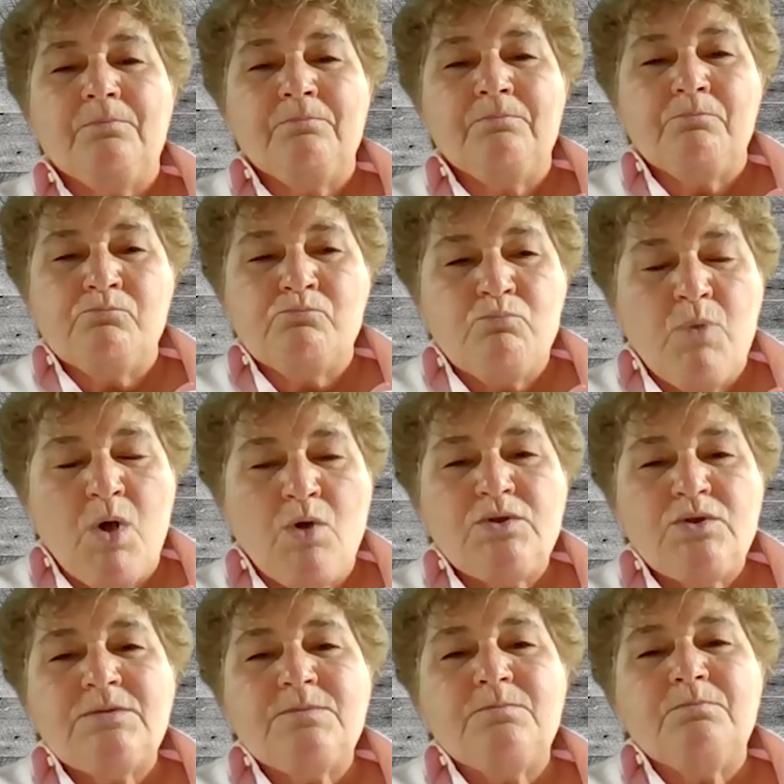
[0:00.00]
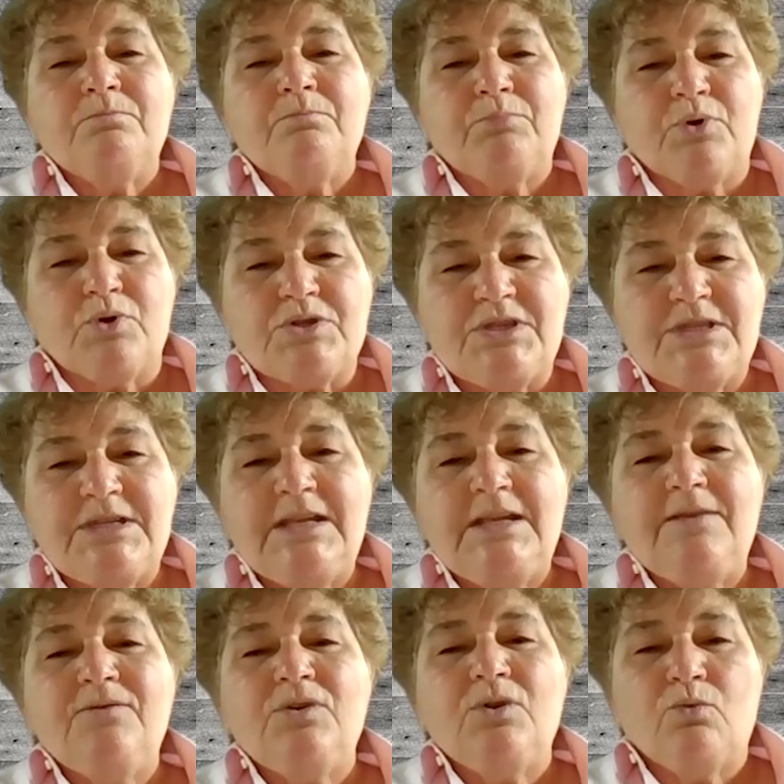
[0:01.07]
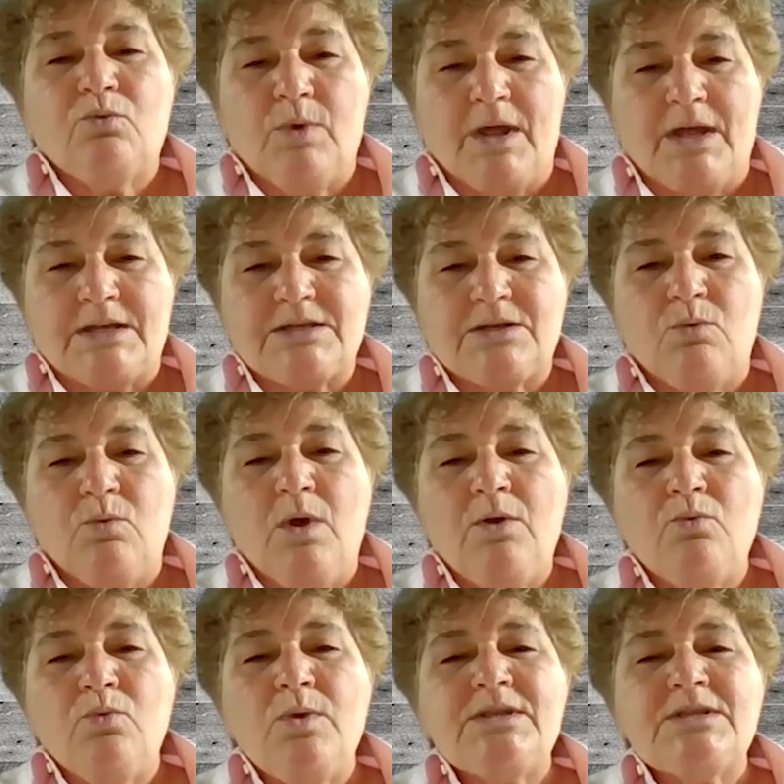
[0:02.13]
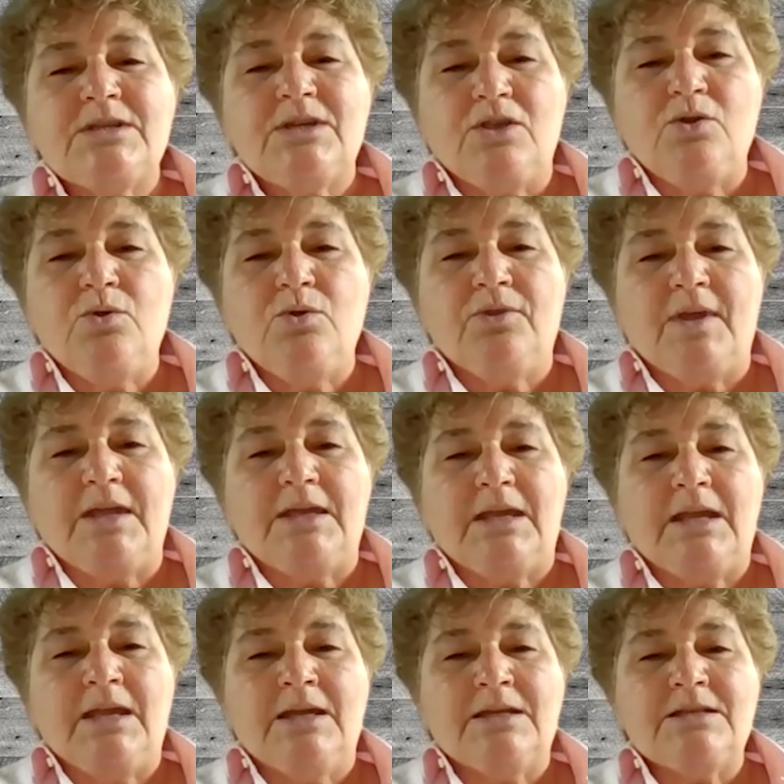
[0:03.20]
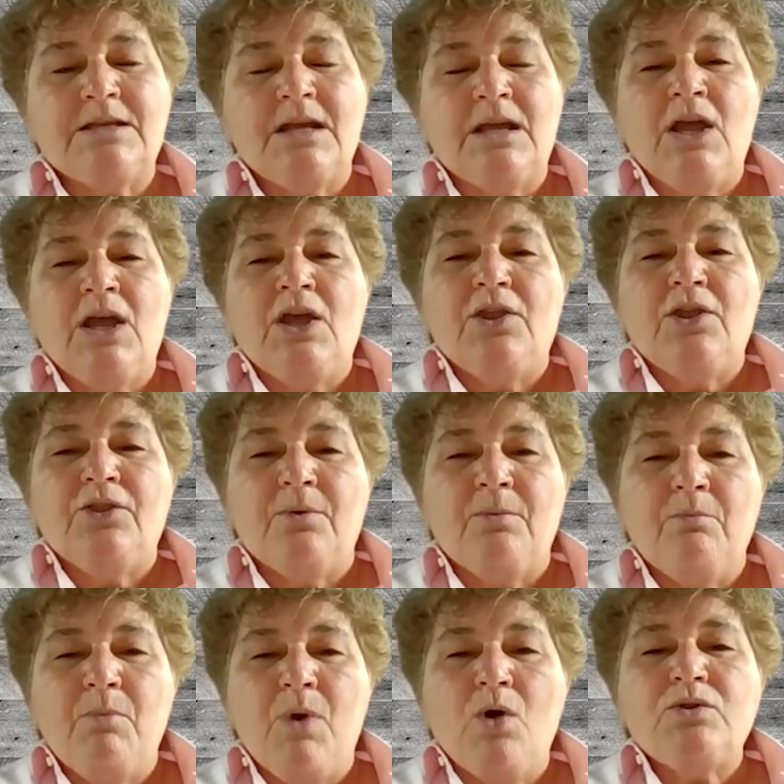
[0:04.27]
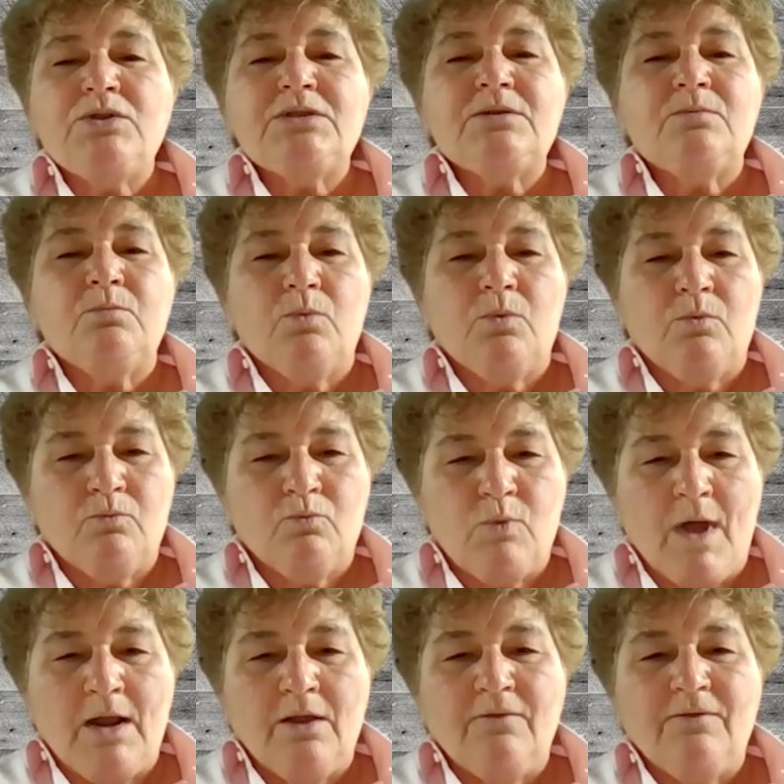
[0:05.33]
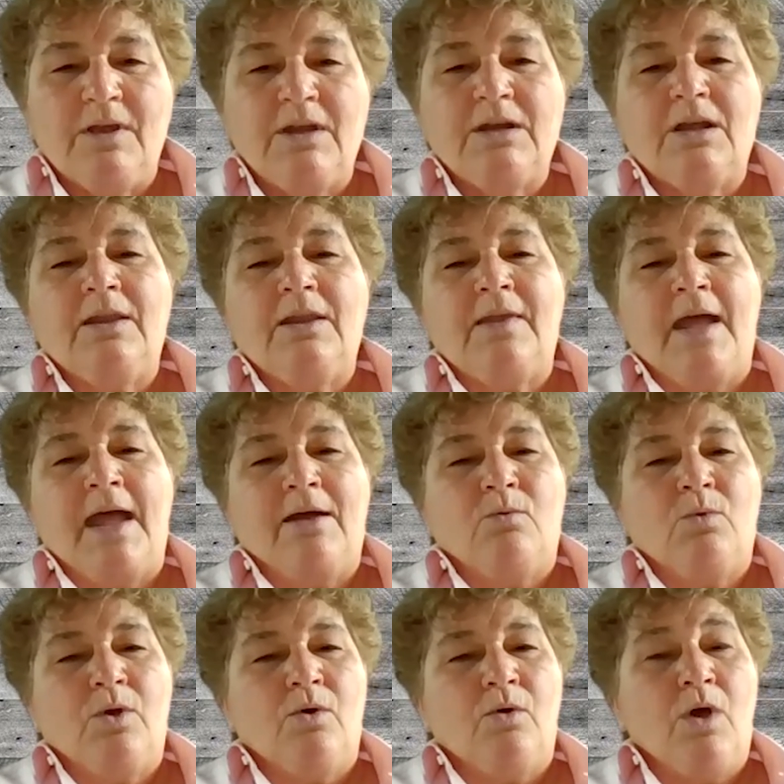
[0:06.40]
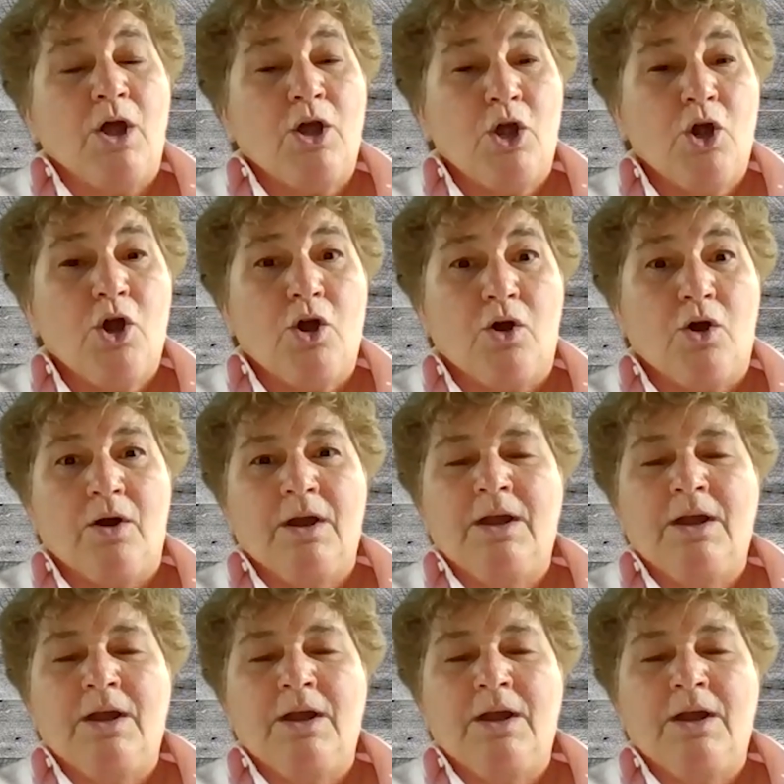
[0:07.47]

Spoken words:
most perceived risk? What risk do you think is the most relevant that will occur?